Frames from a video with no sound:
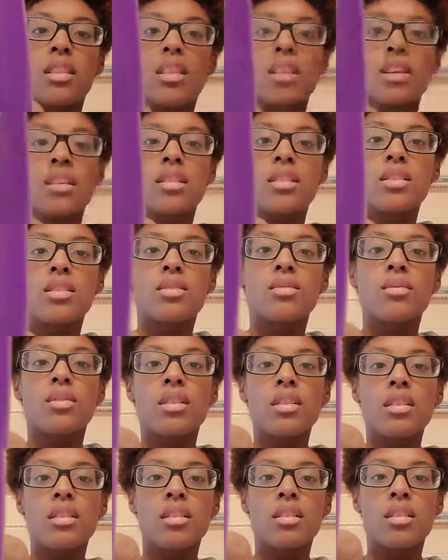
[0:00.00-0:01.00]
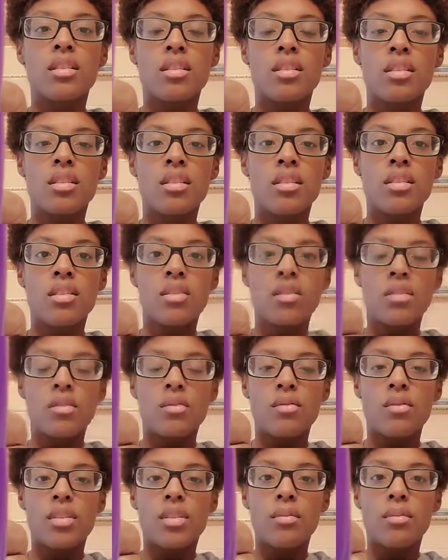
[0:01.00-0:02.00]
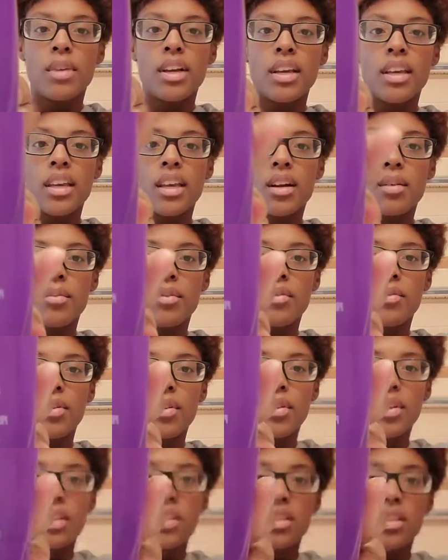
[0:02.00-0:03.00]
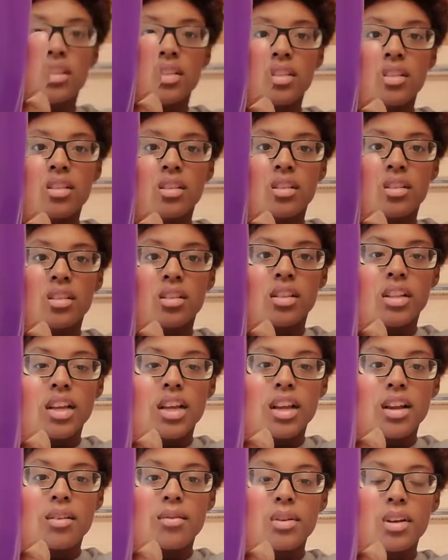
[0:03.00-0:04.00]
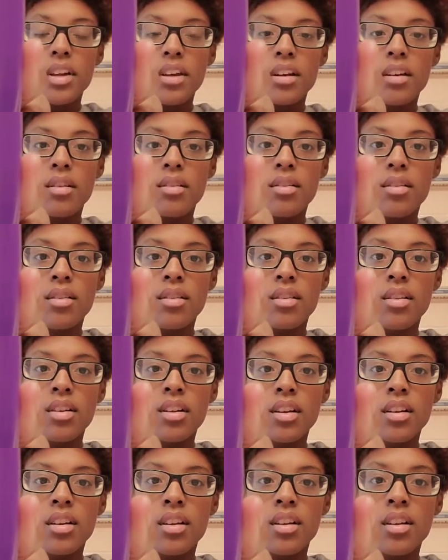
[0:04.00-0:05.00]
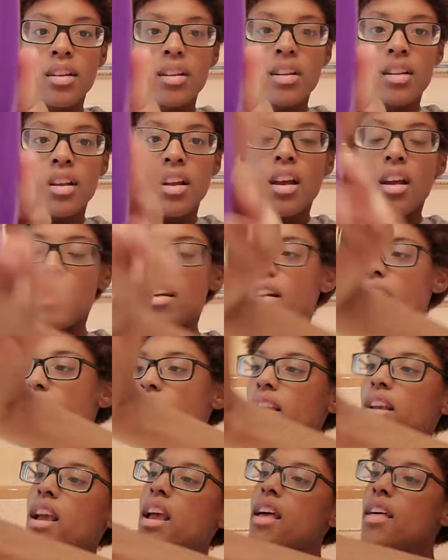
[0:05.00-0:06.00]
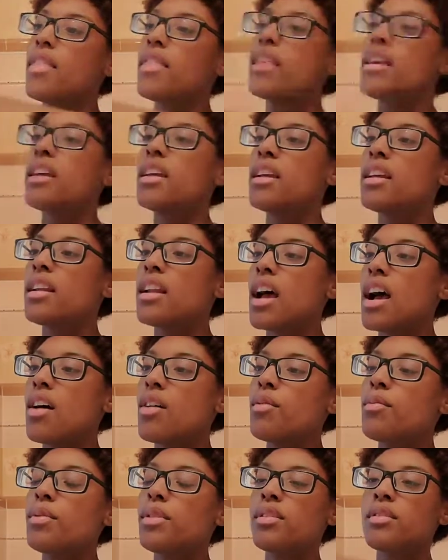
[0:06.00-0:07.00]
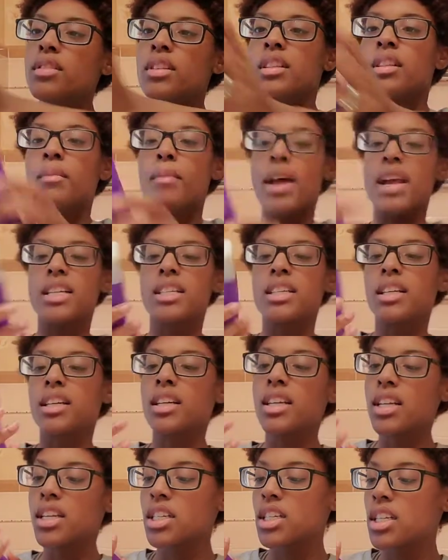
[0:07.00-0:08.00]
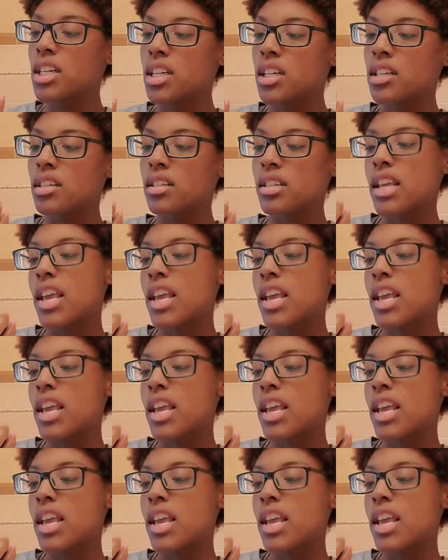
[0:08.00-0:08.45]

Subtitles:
It's this one. When my camera focuses. There we go. Alright, and then I'll be using the matching conditioner.